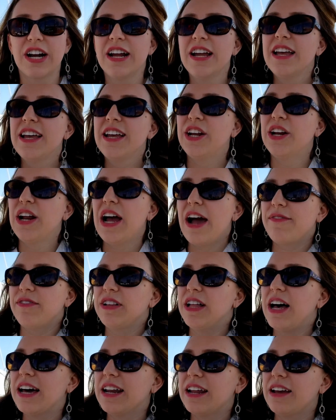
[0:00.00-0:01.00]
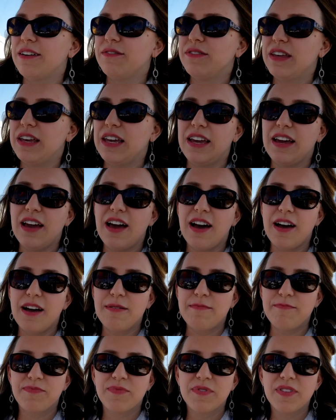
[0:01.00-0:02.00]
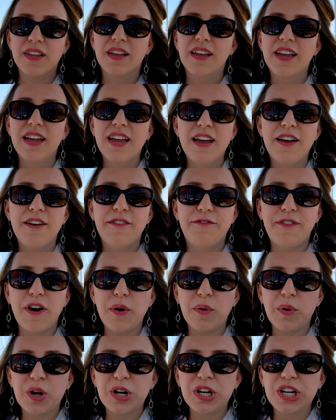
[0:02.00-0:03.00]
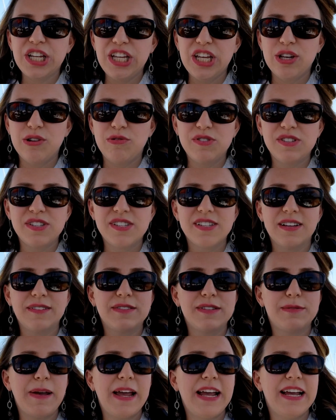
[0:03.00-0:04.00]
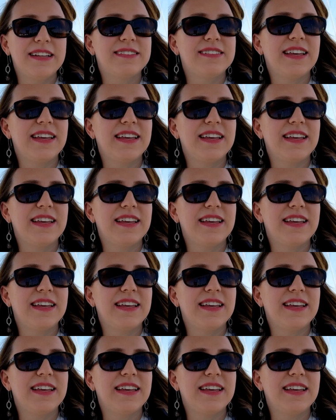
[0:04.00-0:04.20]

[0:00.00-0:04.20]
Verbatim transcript: You don't have a lot of the um, forward use of space.